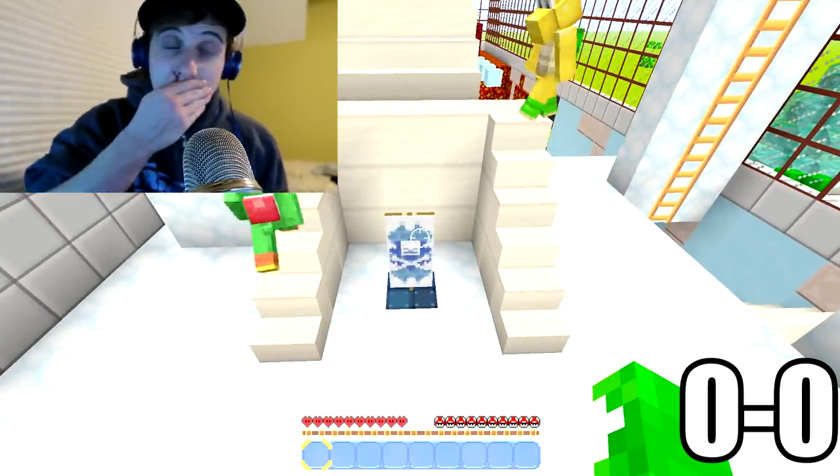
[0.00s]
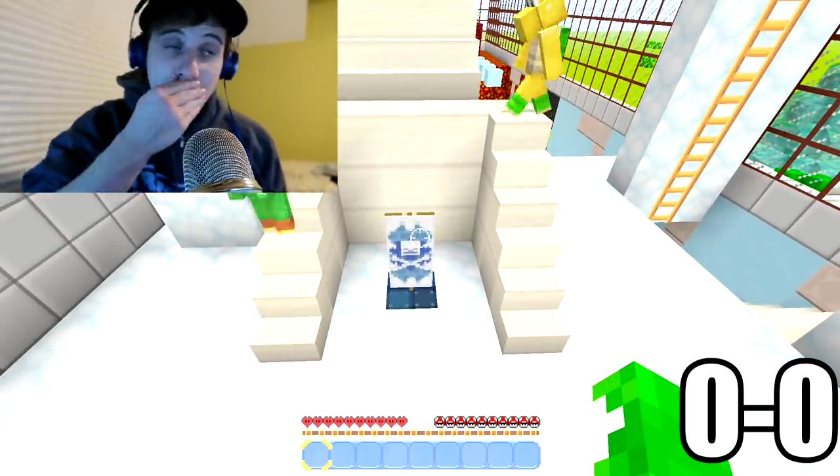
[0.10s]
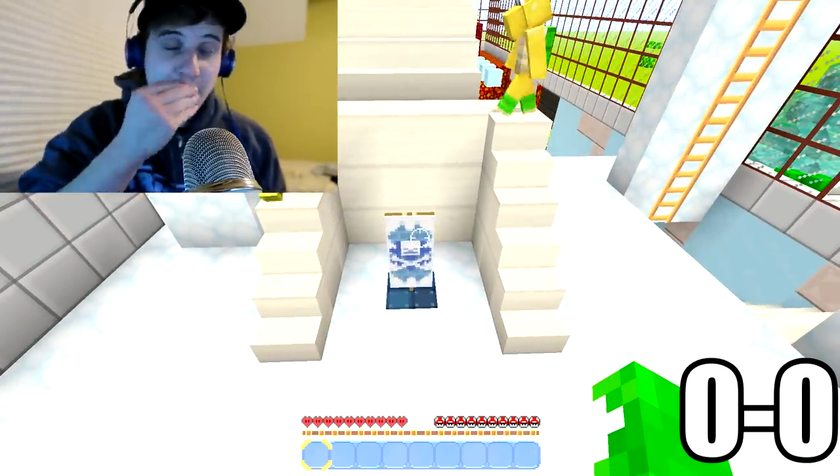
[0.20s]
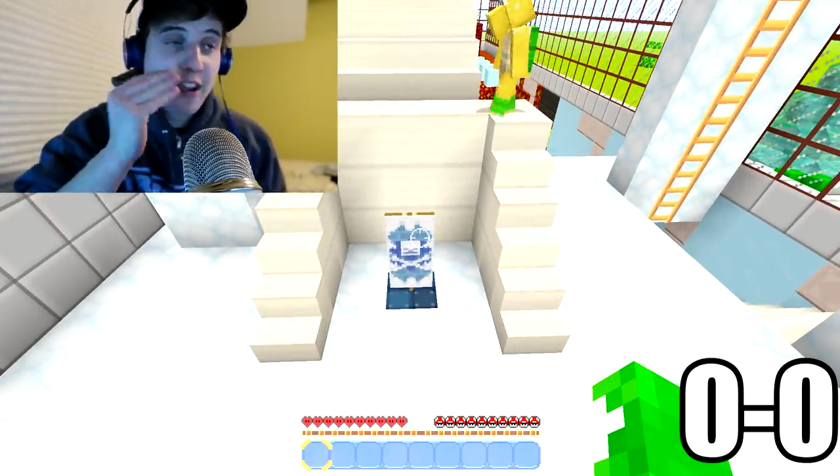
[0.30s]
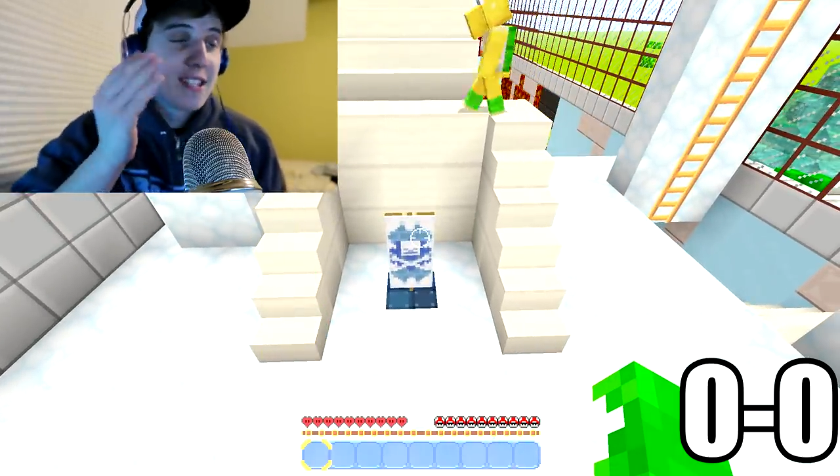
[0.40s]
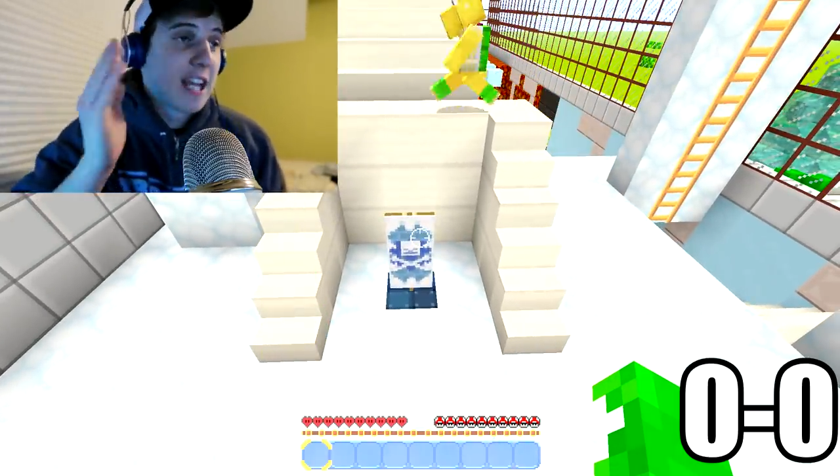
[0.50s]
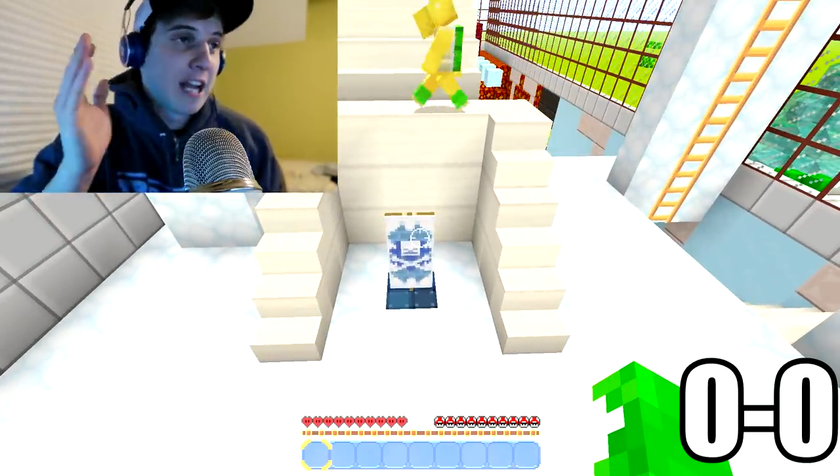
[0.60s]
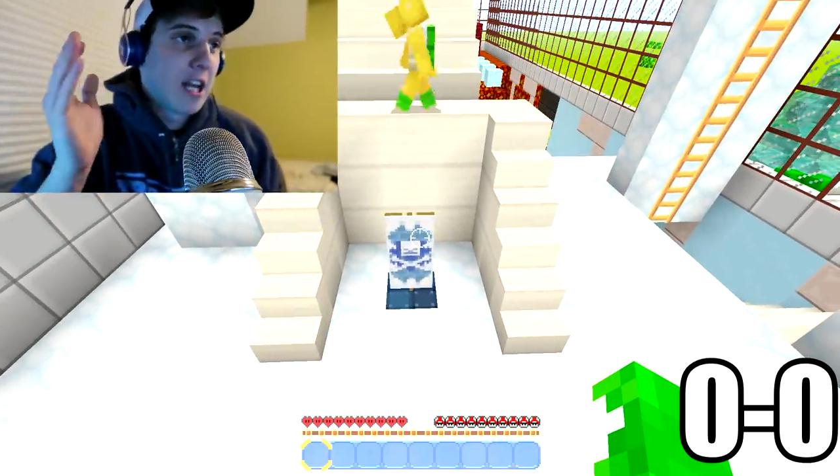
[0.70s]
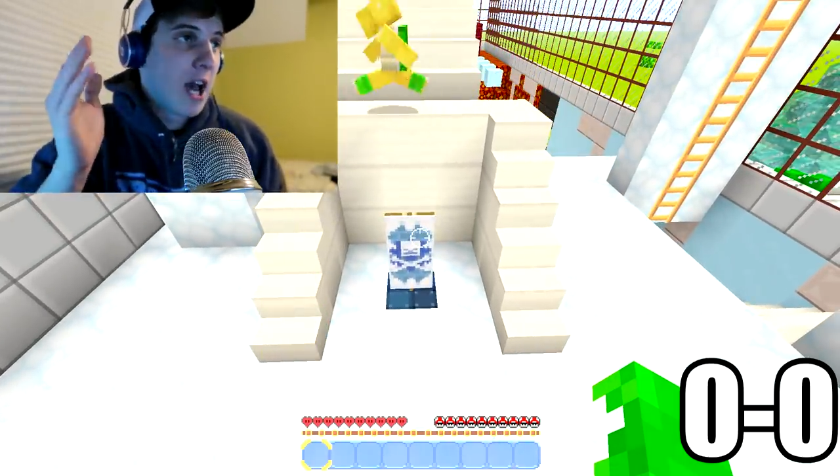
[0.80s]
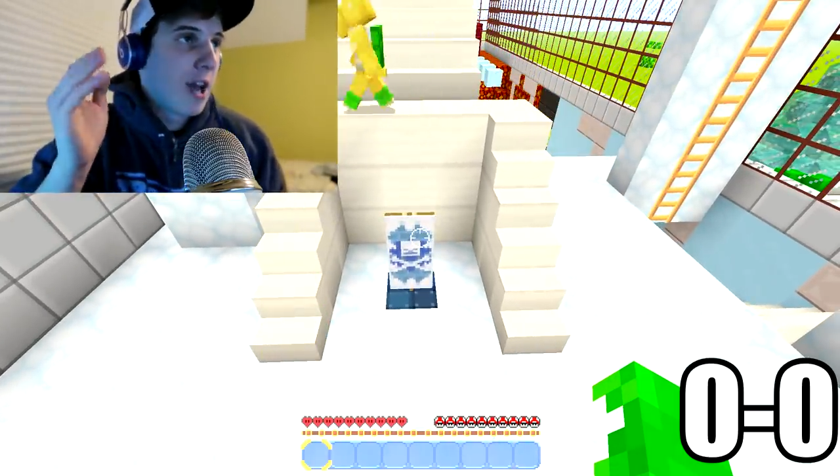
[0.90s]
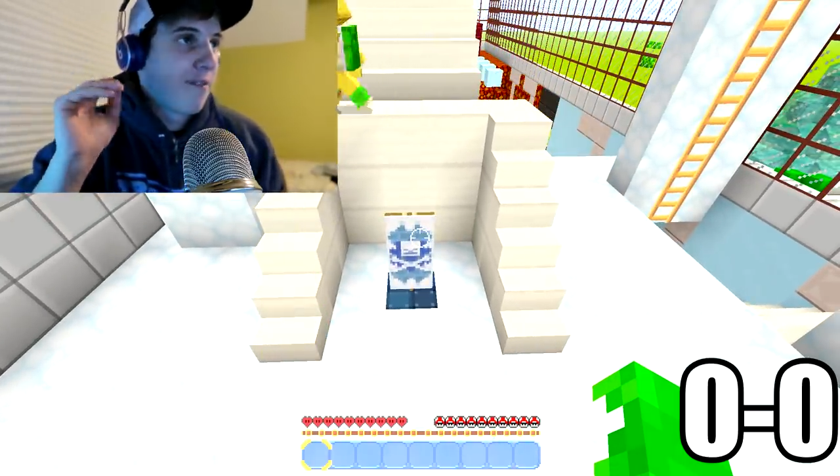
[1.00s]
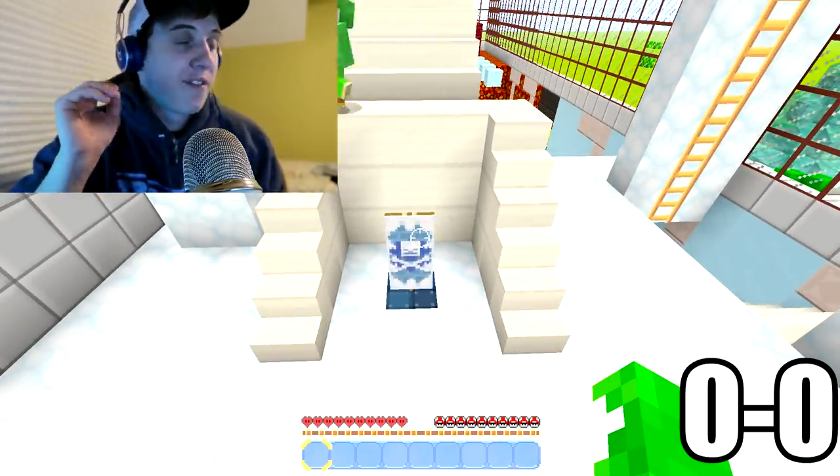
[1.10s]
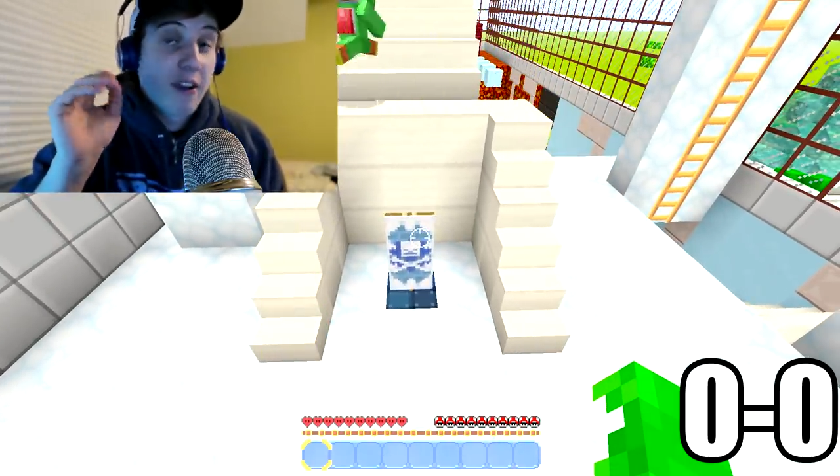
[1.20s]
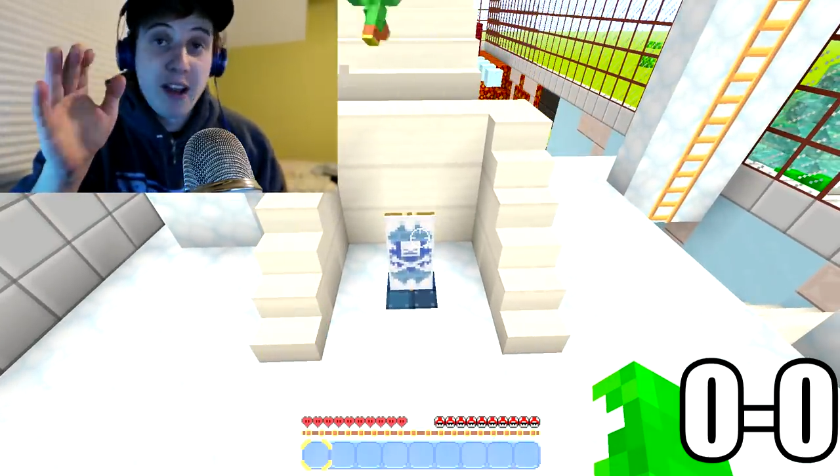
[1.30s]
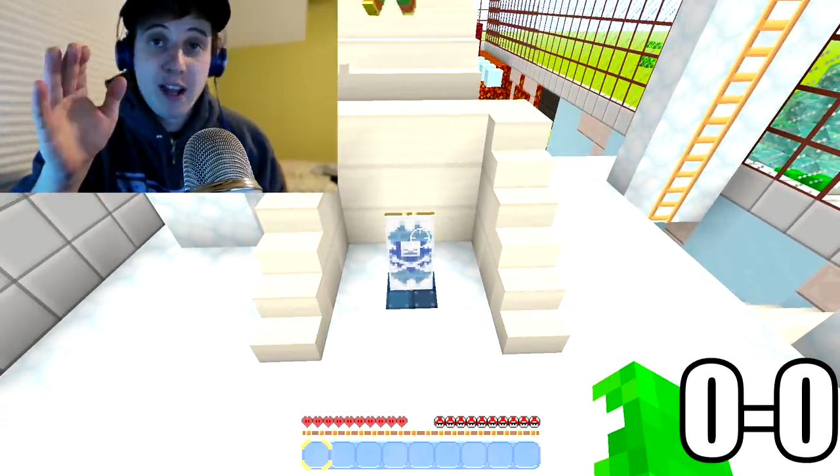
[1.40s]
I'm very excited. I'm
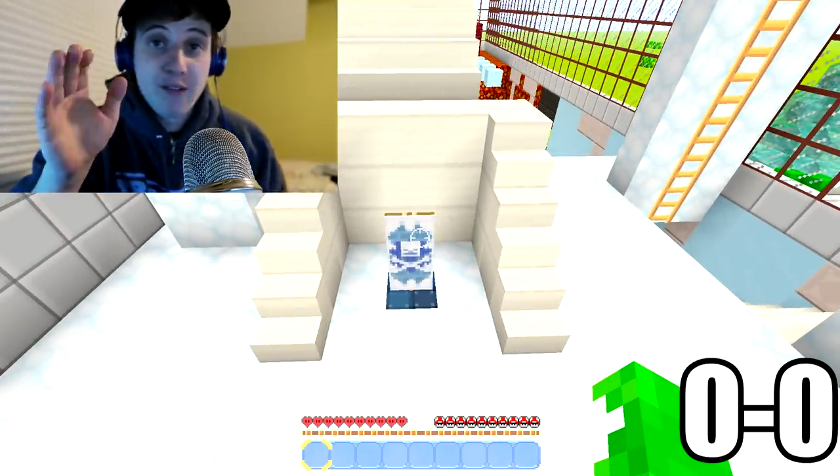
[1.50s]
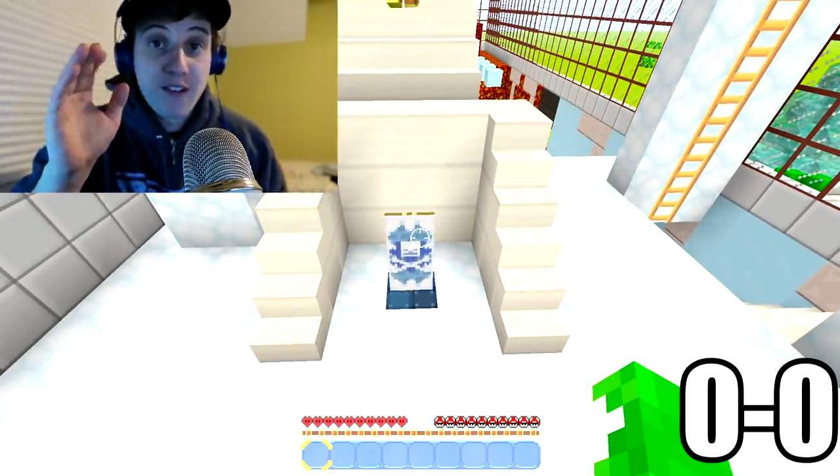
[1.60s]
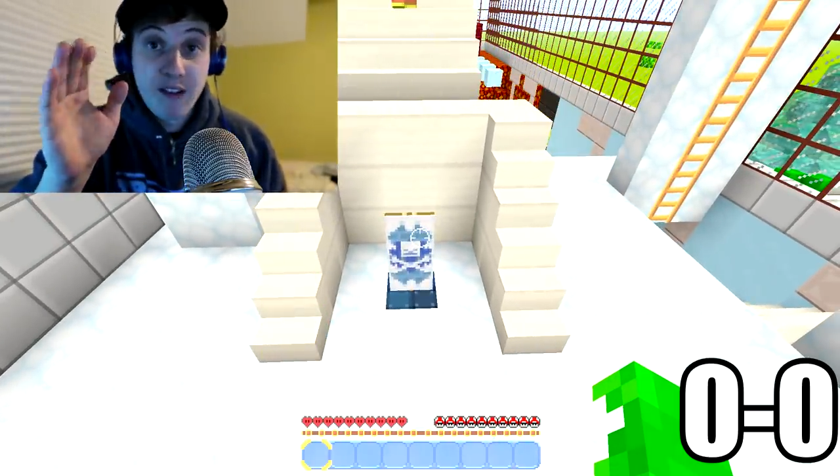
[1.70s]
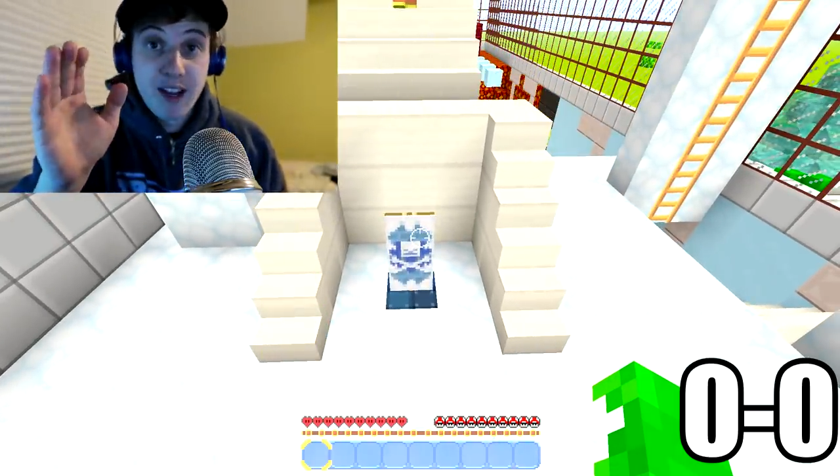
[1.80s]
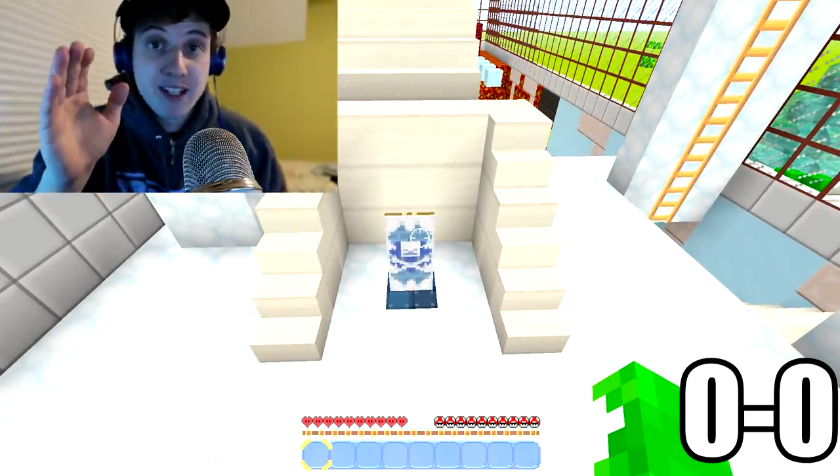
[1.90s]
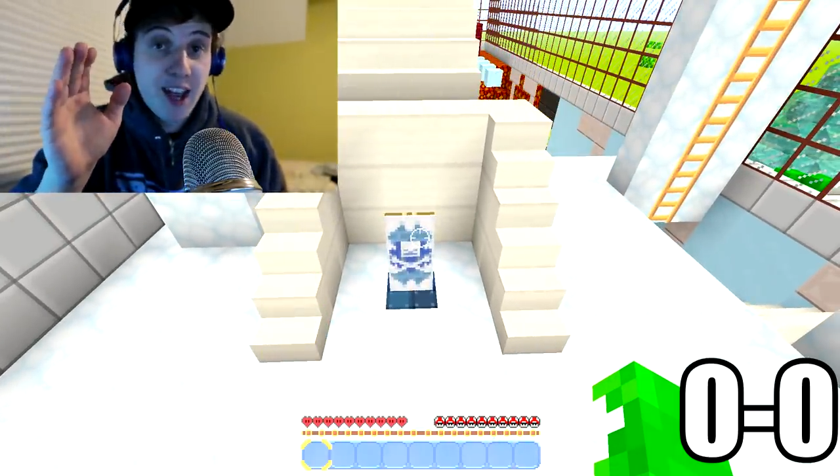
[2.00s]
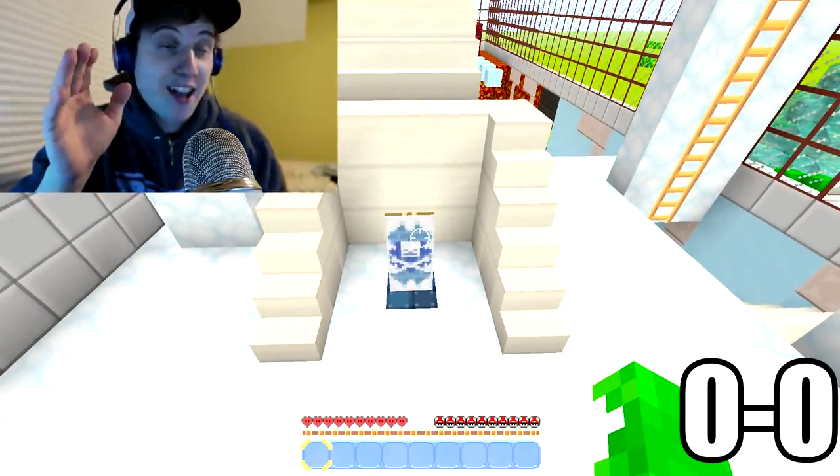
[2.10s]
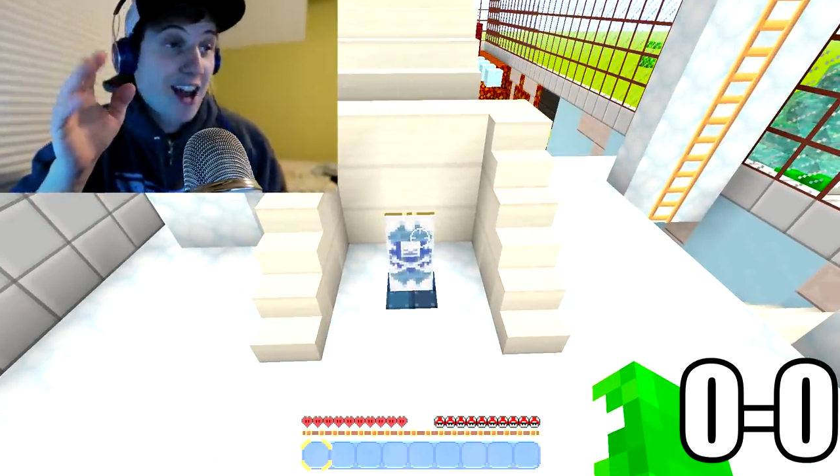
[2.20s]
very, very excited